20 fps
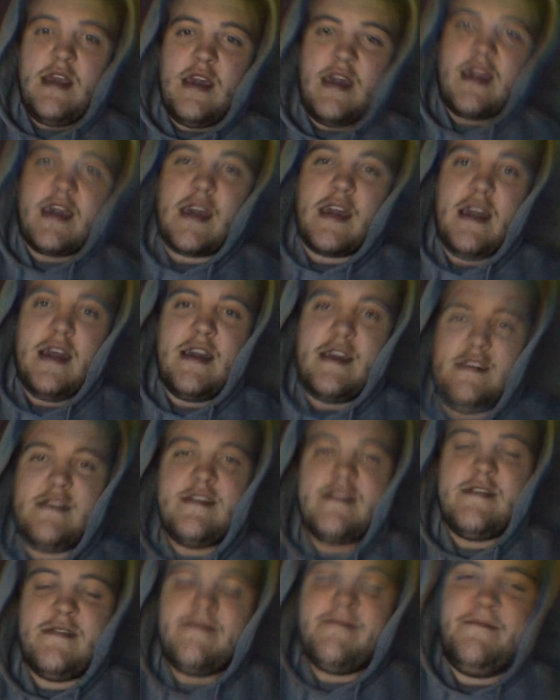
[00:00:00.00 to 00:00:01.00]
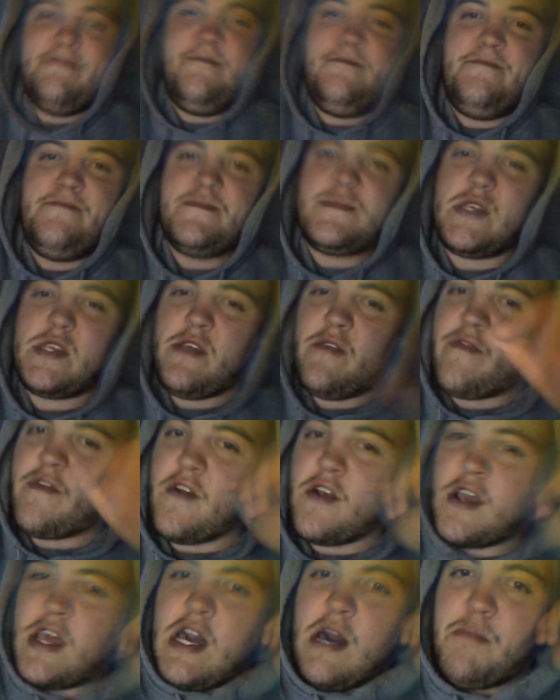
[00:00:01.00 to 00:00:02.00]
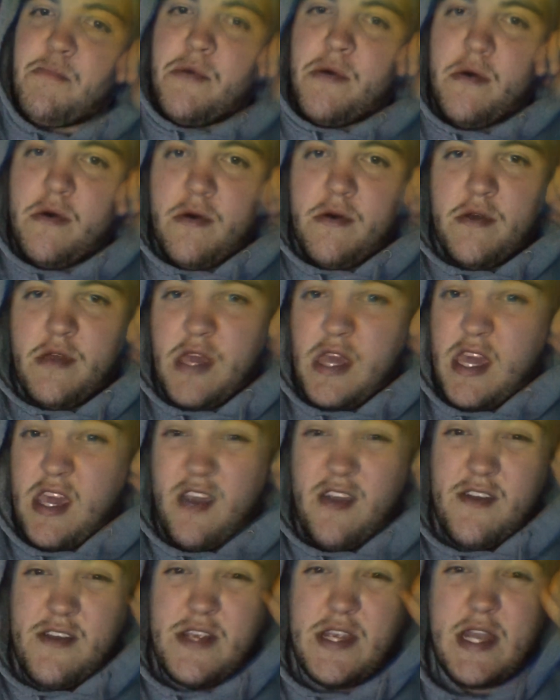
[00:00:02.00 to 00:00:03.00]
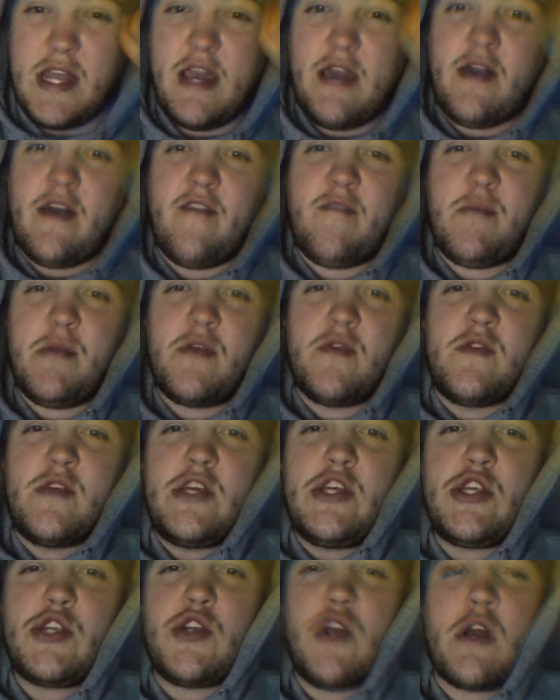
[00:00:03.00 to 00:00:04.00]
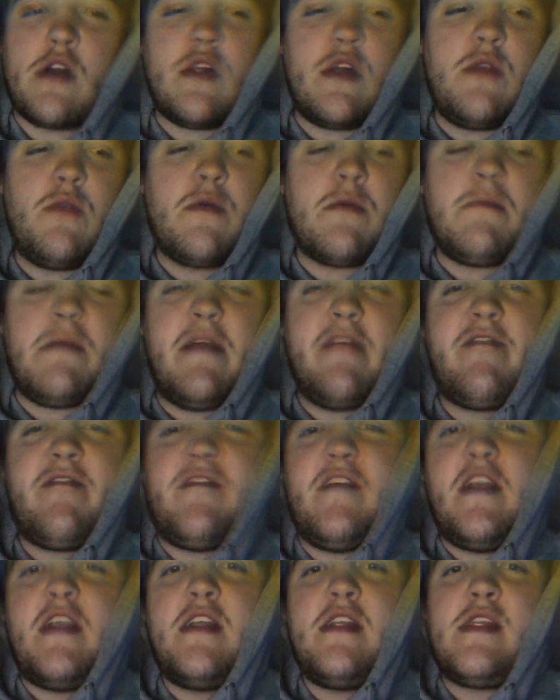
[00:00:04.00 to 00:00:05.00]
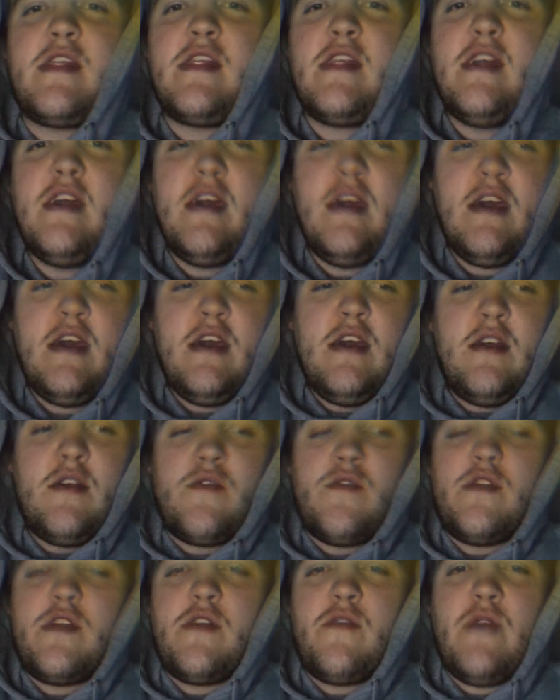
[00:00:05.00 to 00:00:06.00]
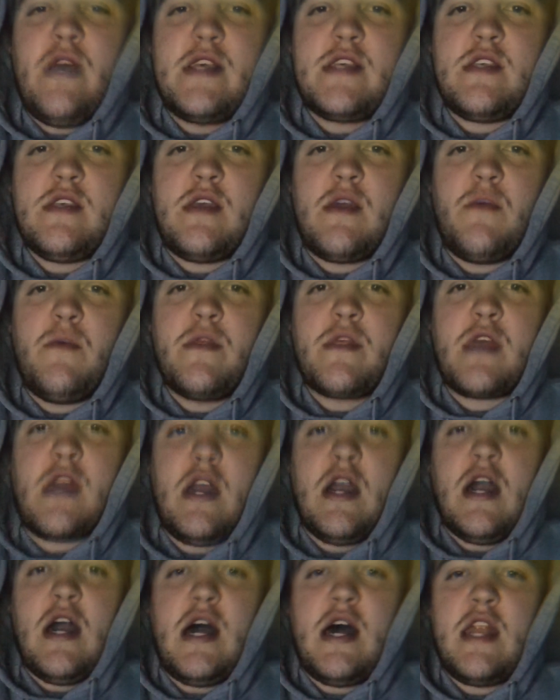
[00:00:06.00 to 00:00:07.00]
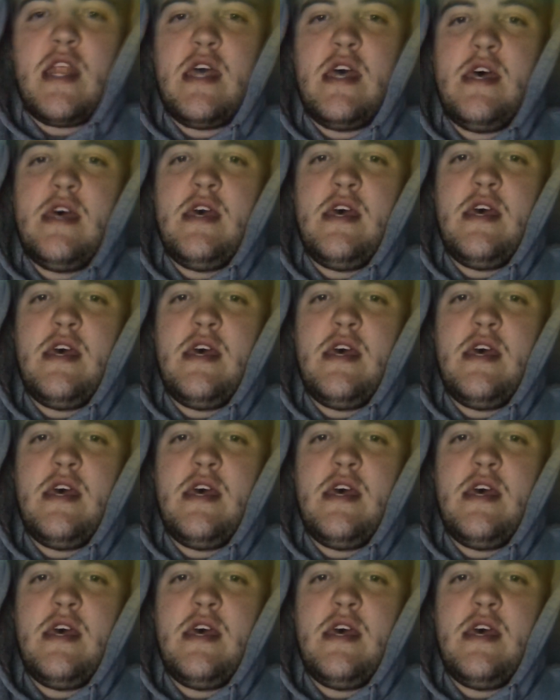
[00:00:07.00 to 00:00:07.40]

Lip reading: Hey guys. So for a couple years now, I've been really struggling with my faith, really wrestling with God,